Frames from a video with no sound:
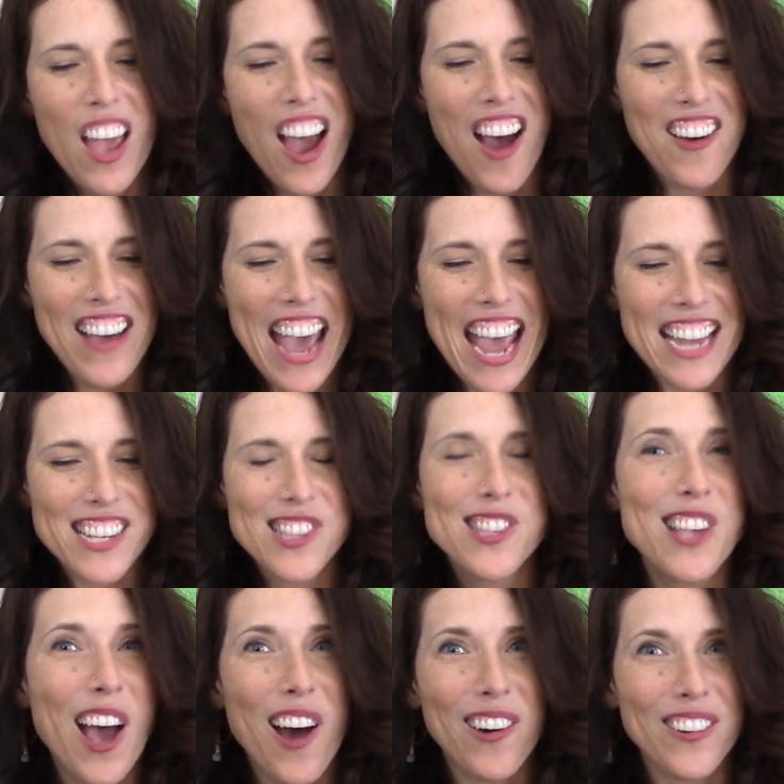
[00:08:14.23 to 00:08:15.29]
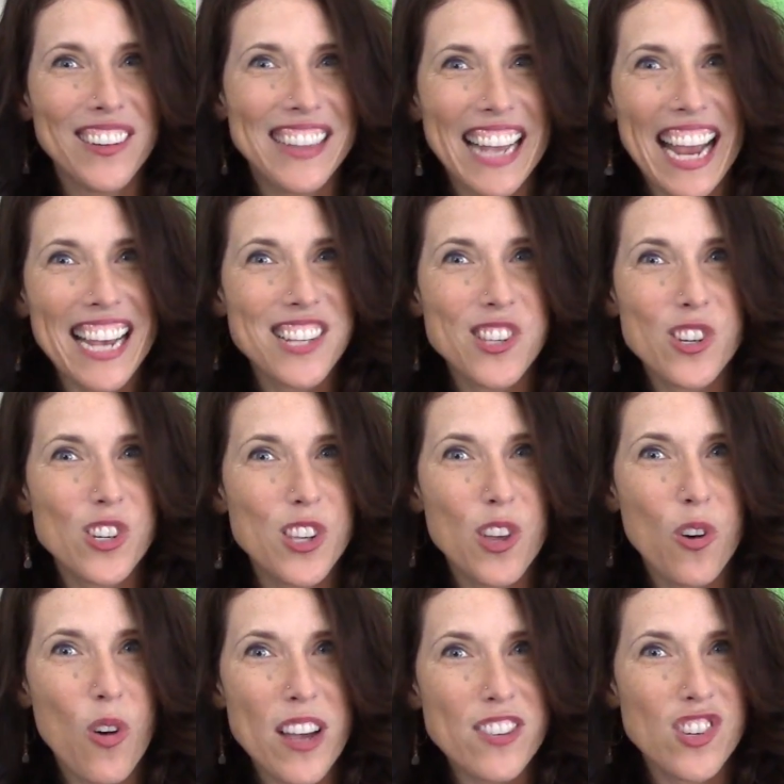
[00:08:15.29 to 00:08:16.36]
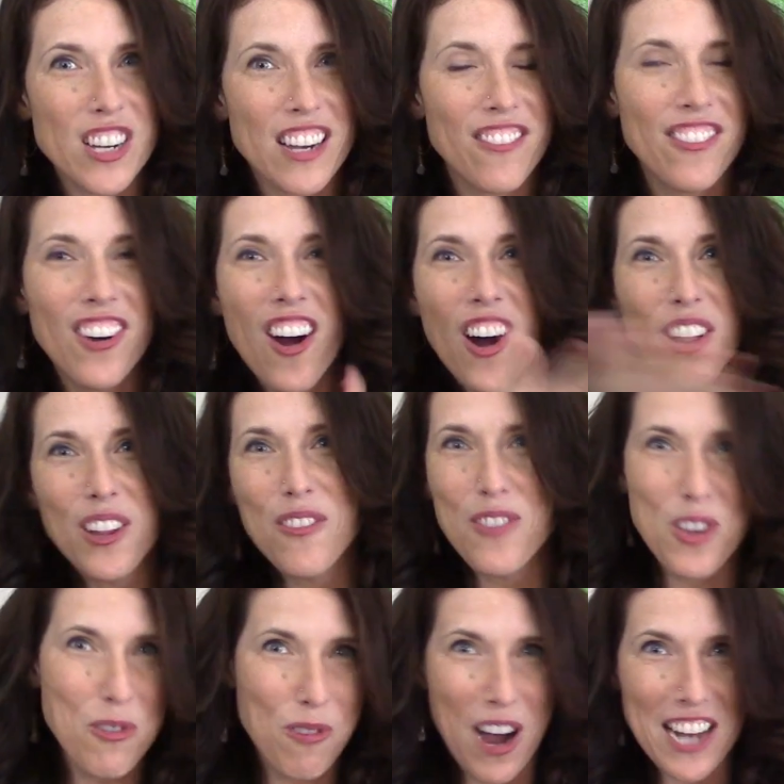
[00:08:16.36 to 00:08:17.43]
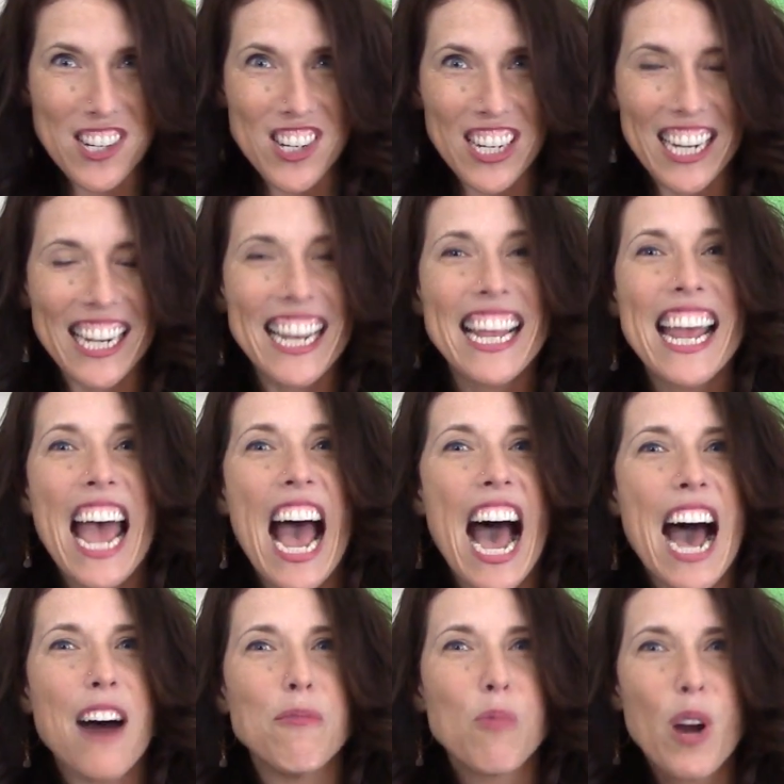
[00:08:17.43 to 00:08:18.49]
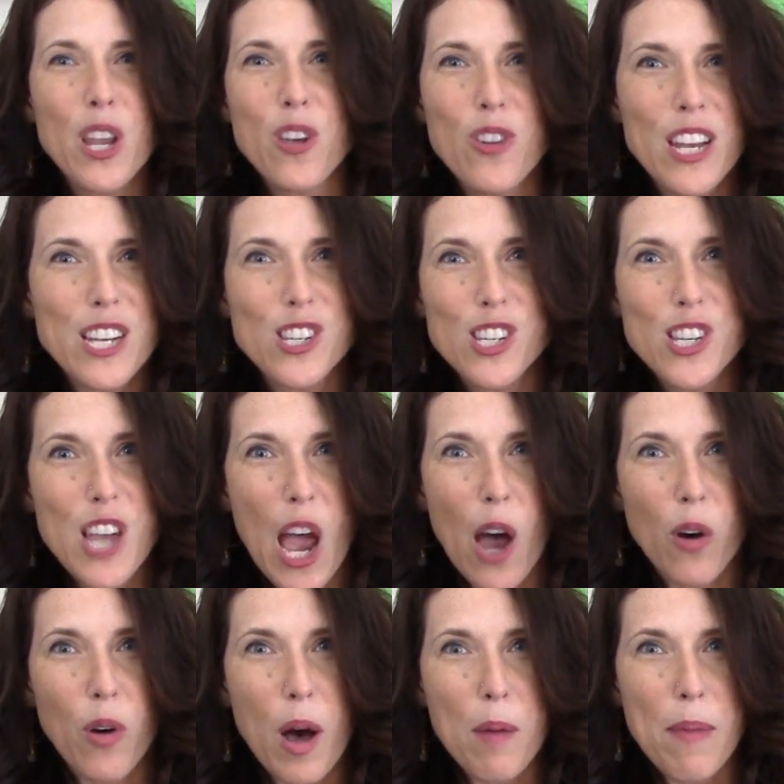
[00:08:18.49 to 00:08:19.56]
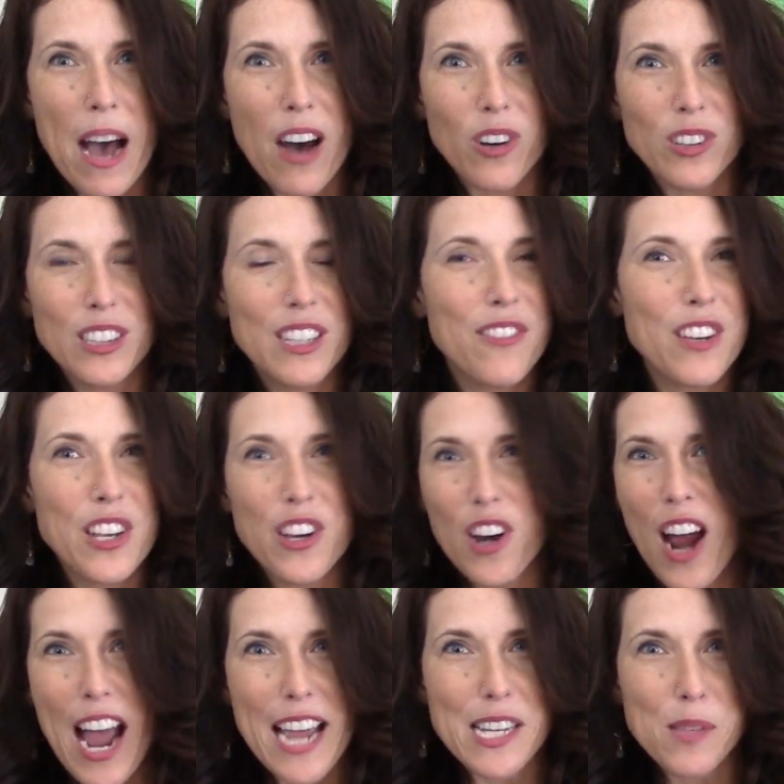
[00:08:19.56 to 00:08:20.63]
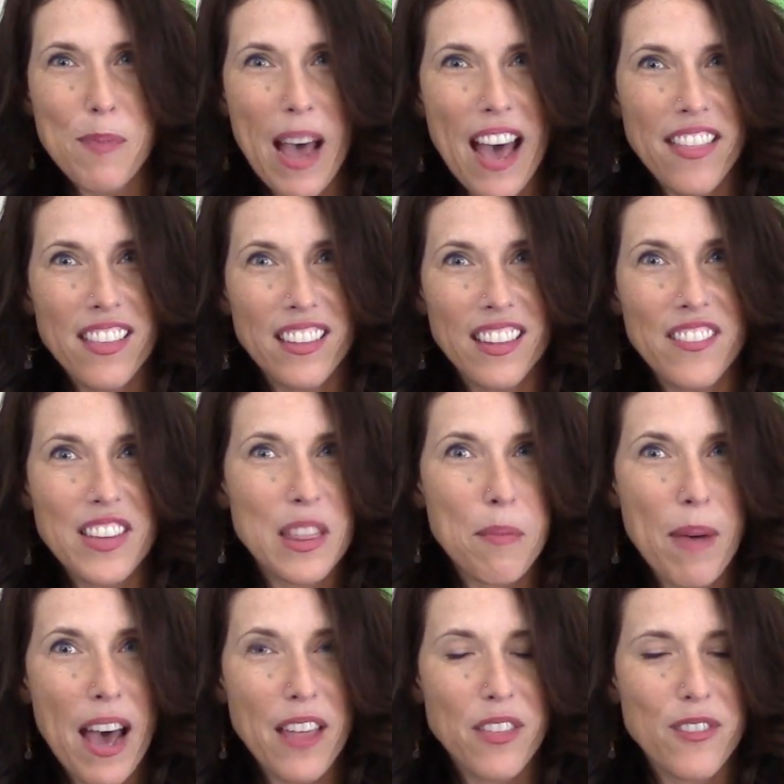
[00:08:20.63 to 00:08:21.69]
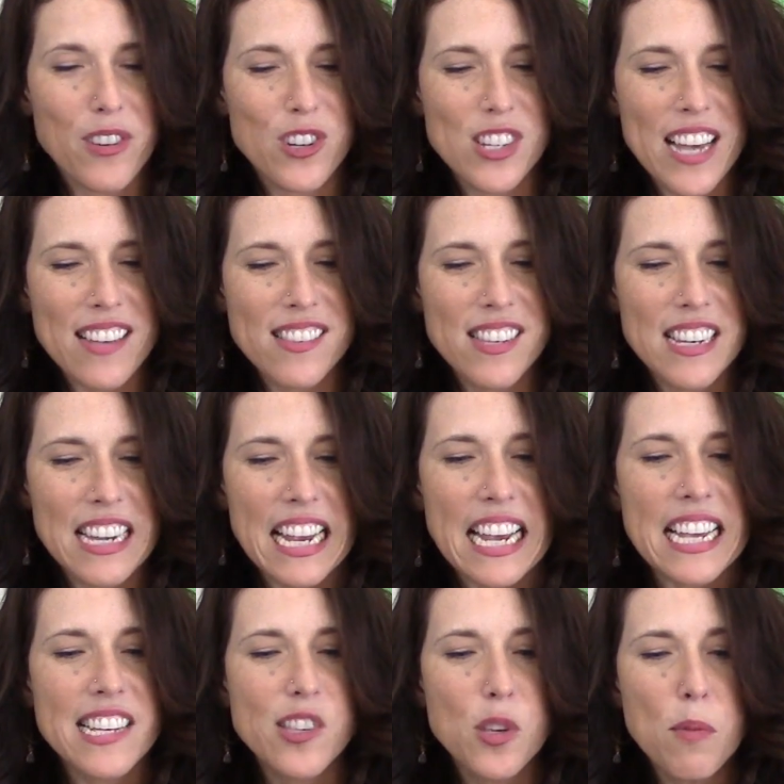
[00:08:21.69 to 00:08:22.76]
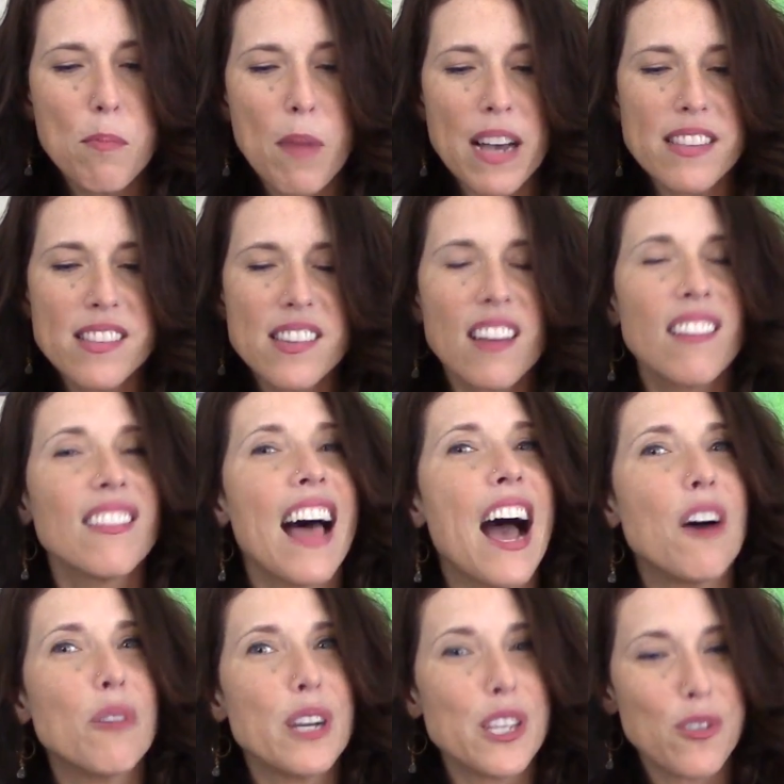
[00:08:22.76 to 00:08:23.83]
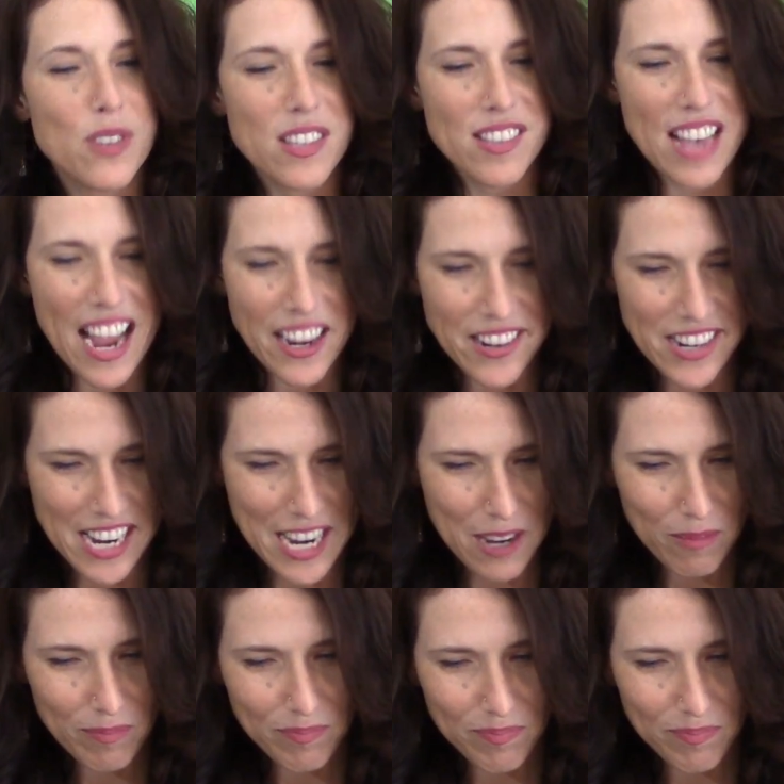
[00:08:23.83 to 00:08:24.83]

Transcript: Okay, so the answer to the question for all of you watching, what do you need to know about living your highest path and living the path of your destiny, is you must allow what you desire in.